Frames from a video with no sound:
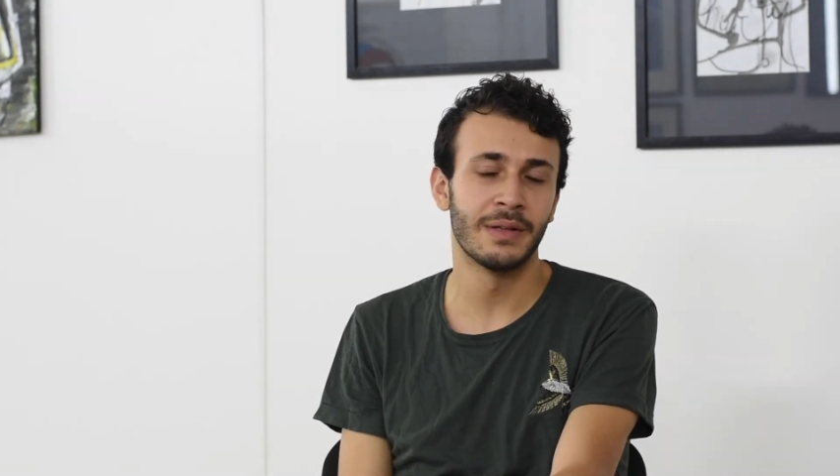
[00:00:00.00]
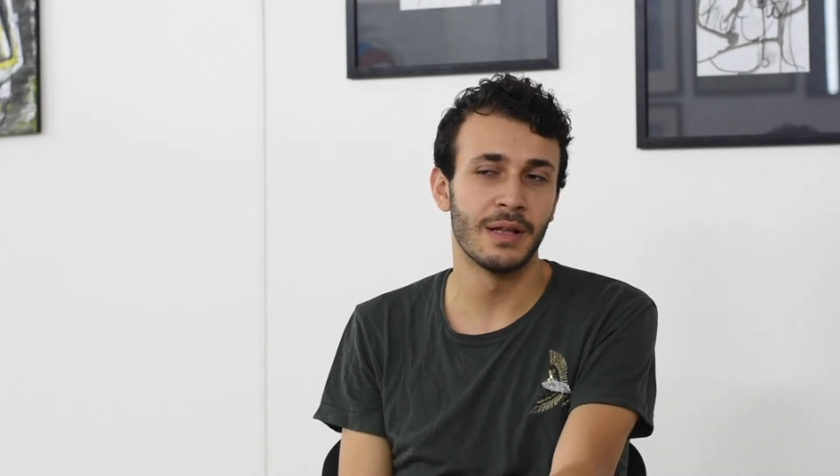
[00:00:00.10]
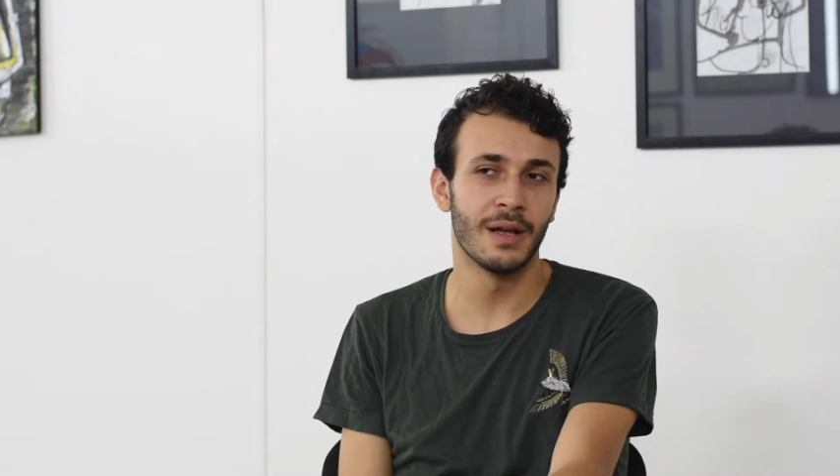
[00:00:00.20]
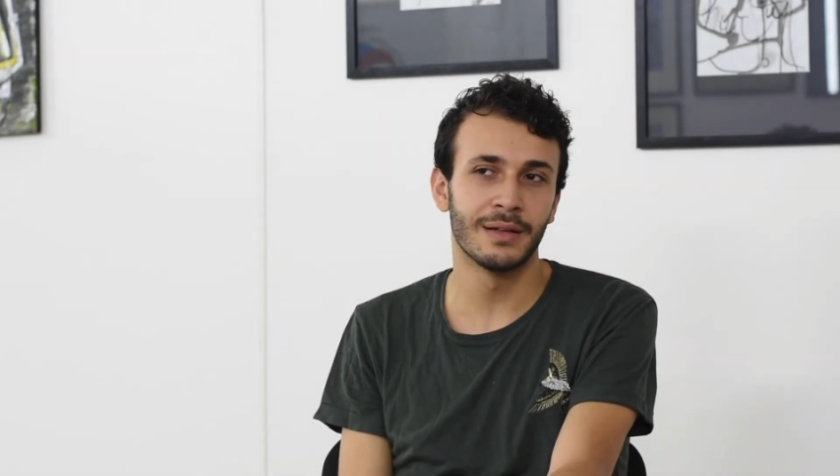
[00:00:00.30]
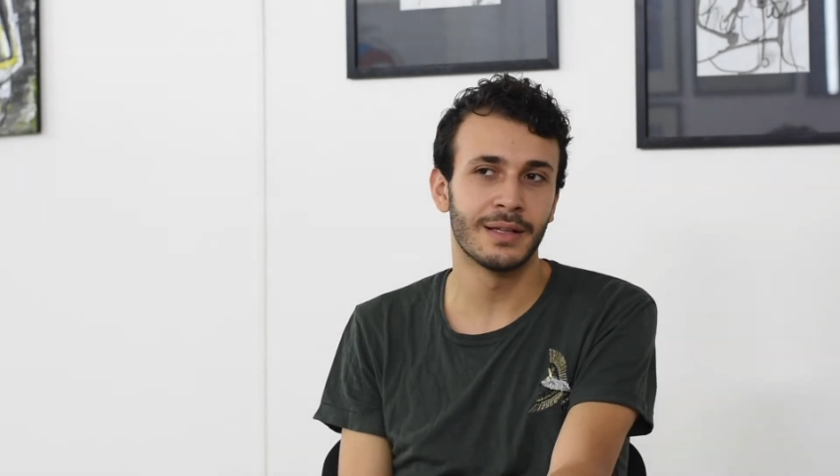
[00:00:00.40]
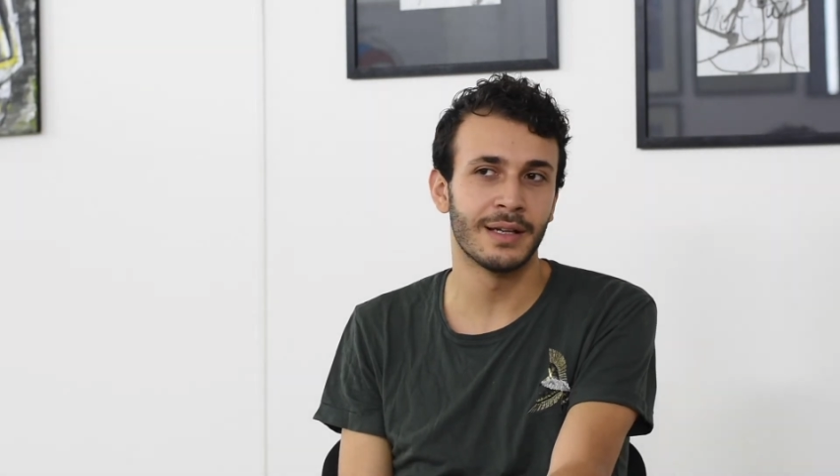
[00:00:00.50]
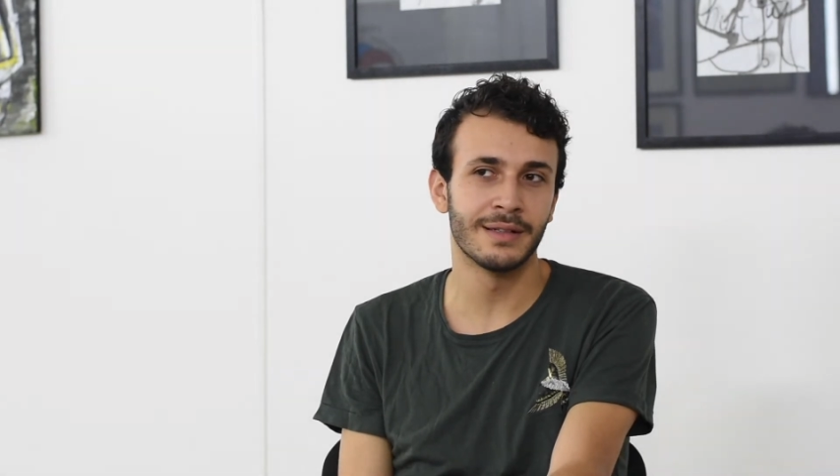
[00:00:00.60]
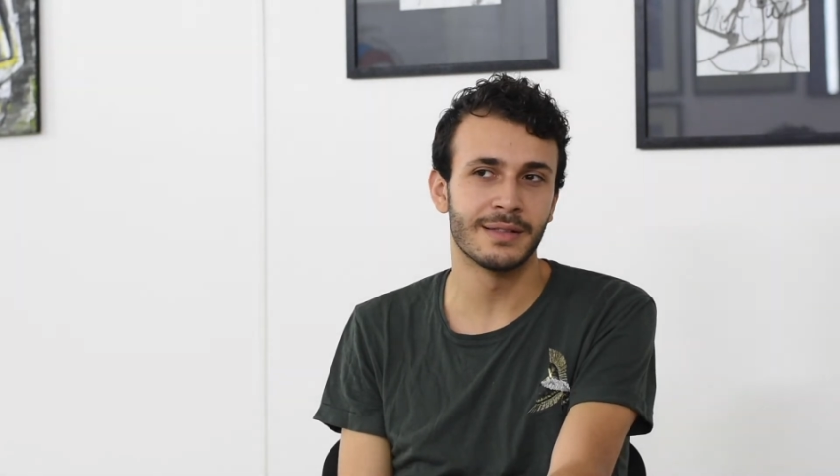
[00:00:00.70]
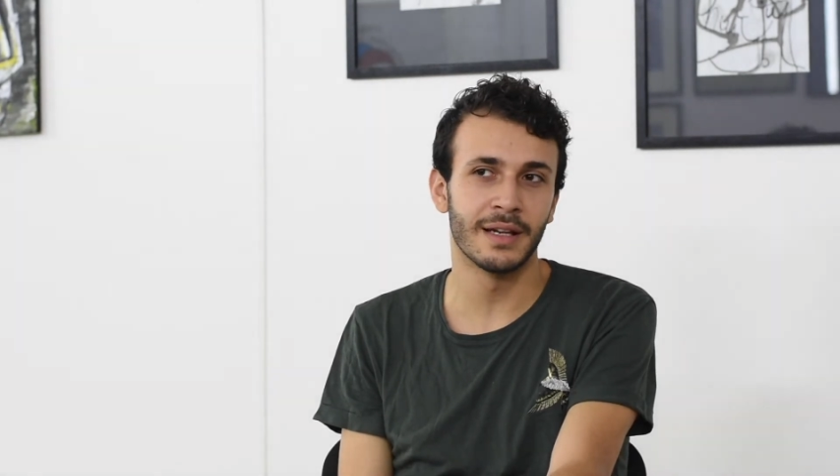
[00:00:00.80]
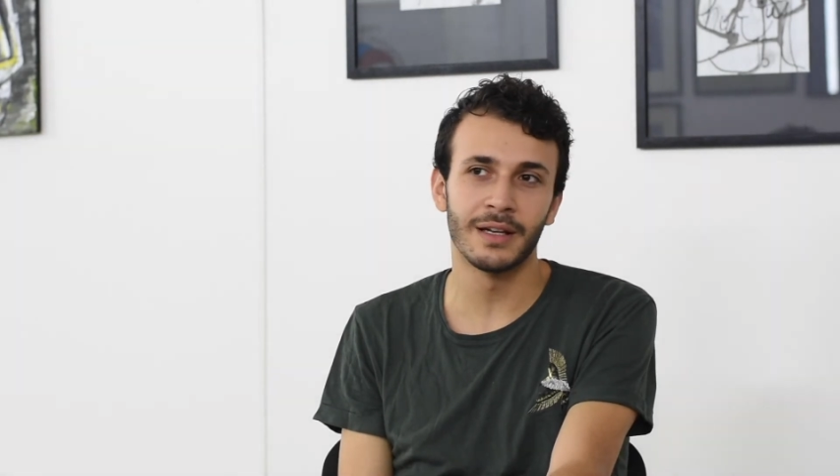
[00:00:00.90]
not getting
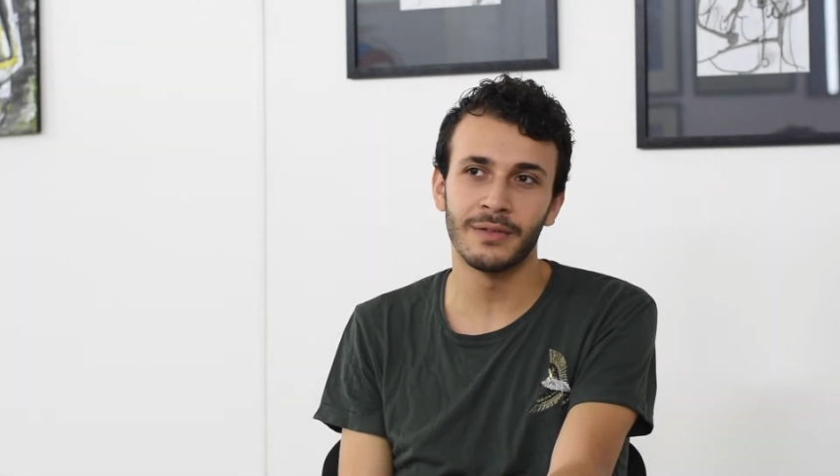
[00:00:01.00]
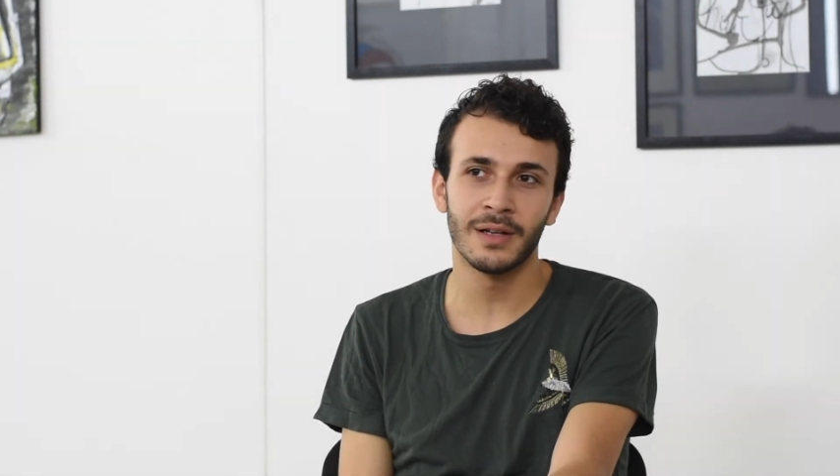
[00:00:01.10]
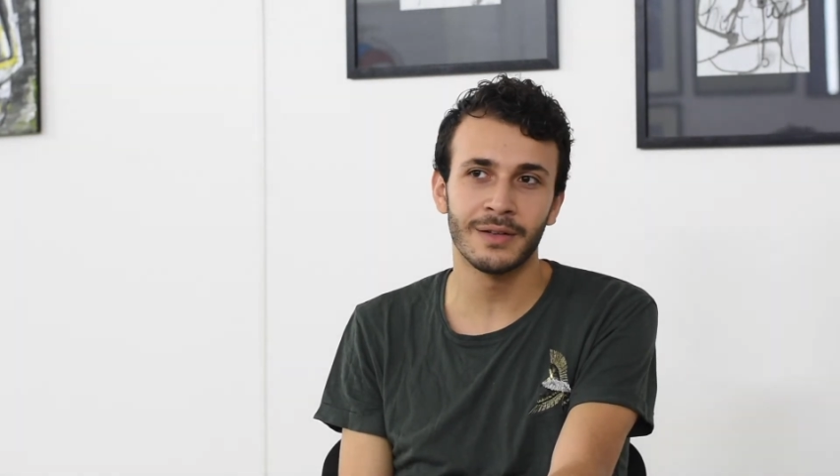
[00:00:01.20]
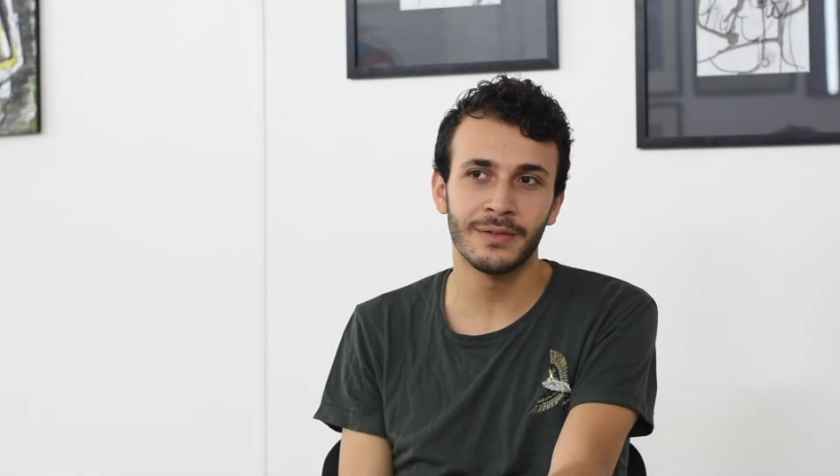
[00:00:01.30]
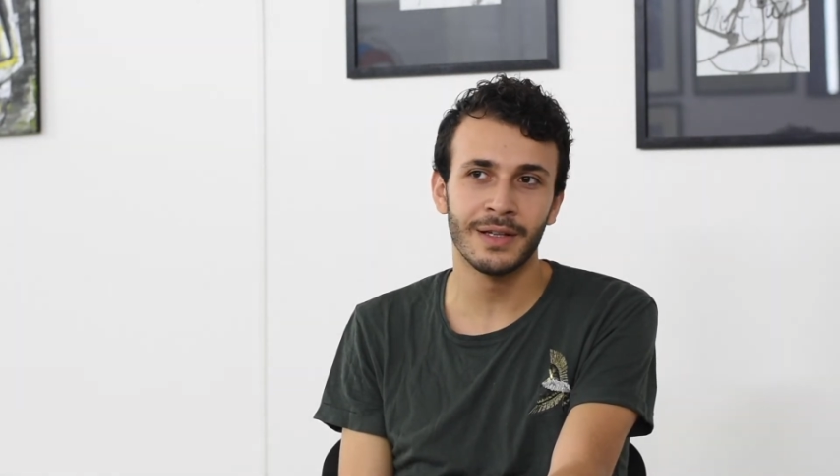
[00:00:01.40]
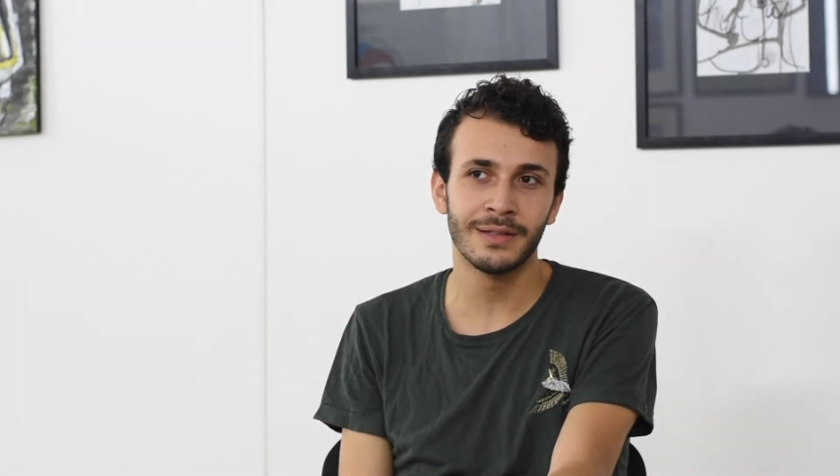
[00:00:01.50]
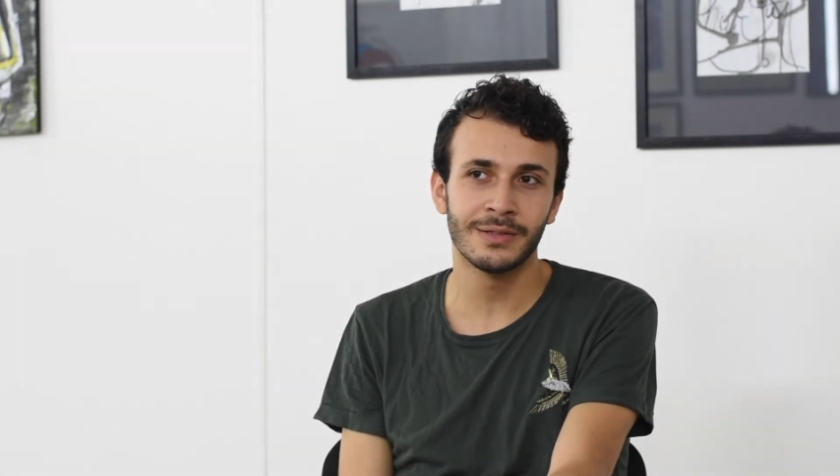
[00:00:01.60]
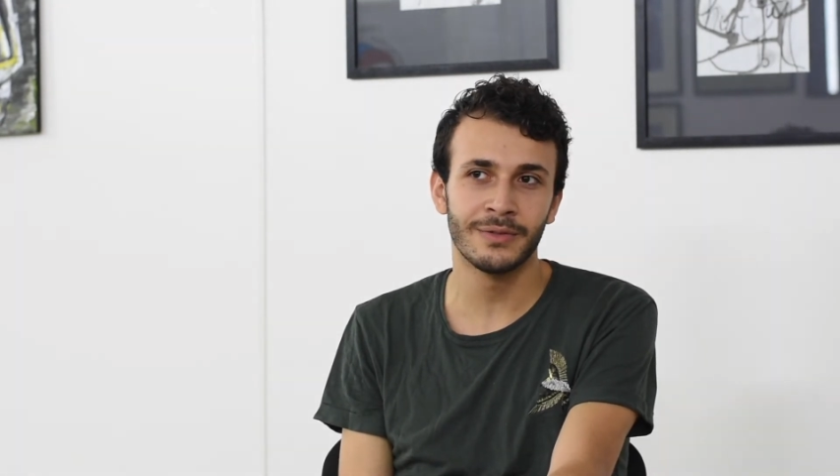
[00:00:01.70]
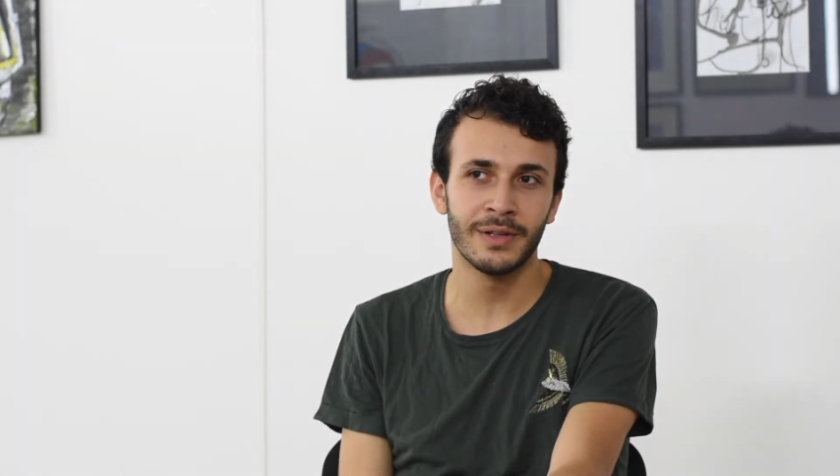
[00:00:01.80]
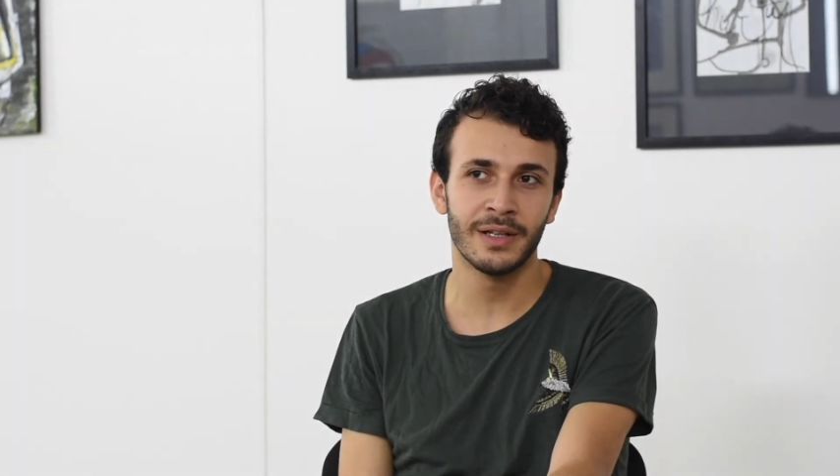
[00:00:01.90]
scared of a lot of things
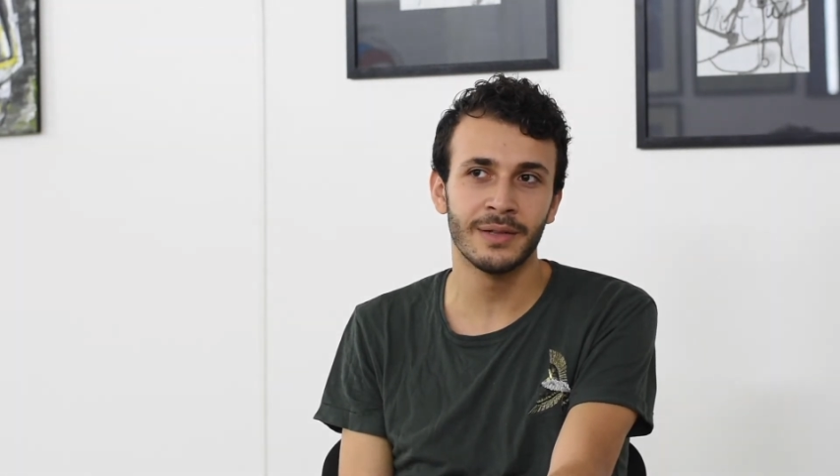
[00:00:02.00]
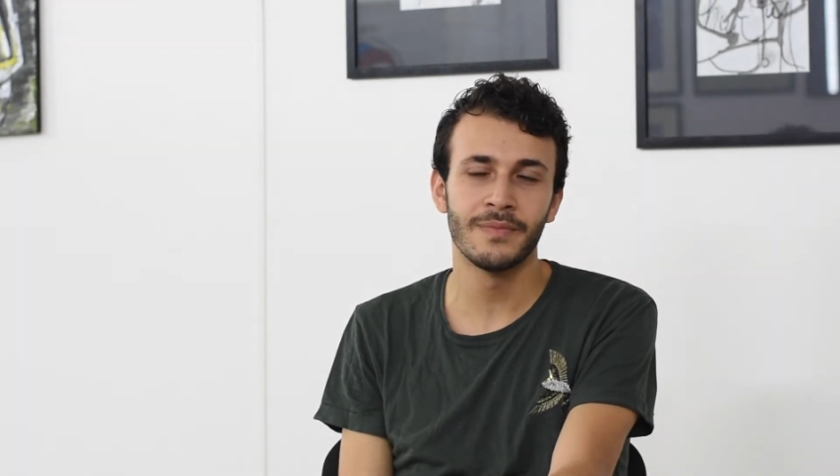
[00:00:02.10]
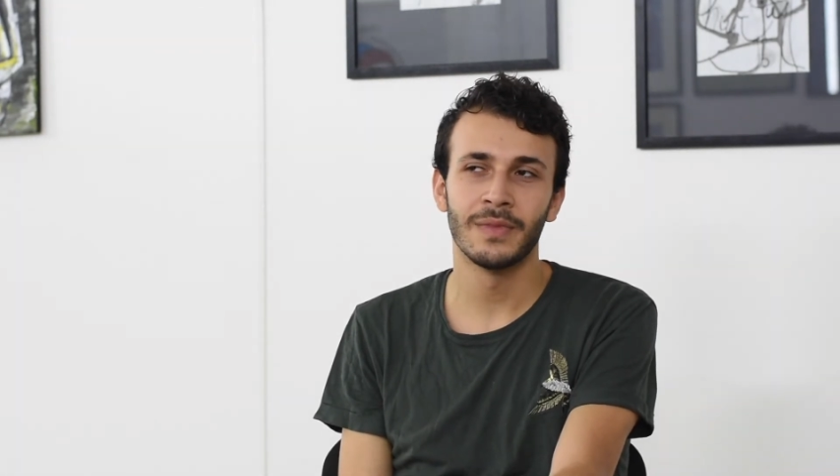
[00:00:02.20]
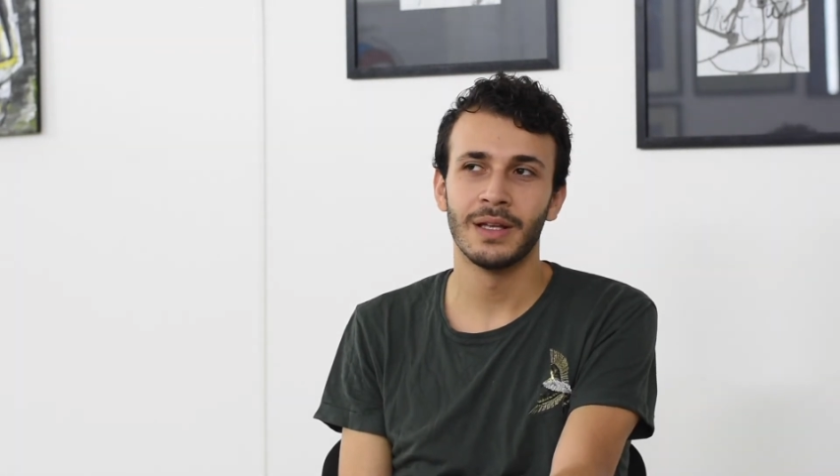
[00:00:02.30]
over there.